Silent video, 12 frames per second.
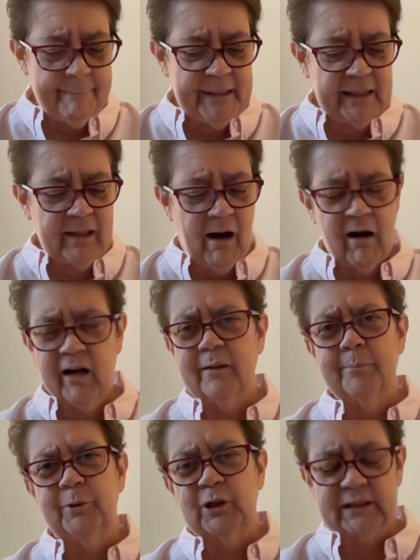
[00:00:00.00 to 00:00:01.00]
Big
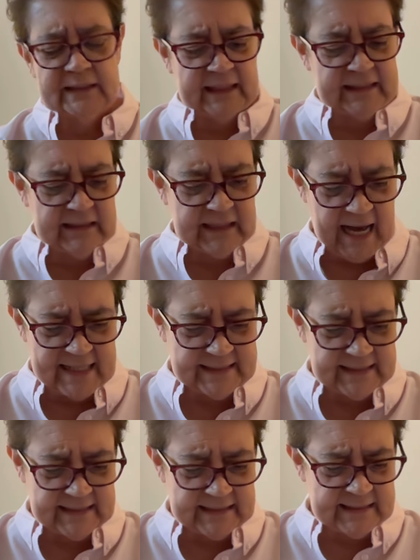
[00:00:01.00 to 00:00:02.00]
Hard Books and
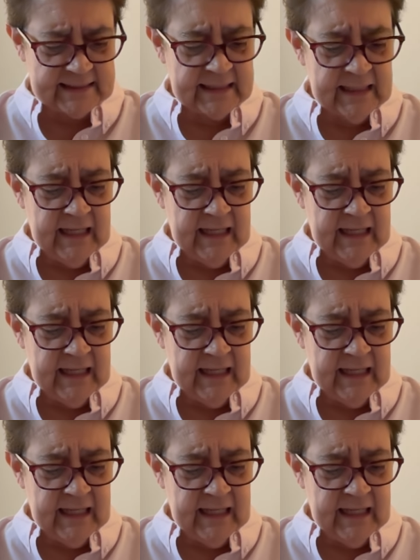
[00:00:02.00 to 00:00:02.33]
Classics,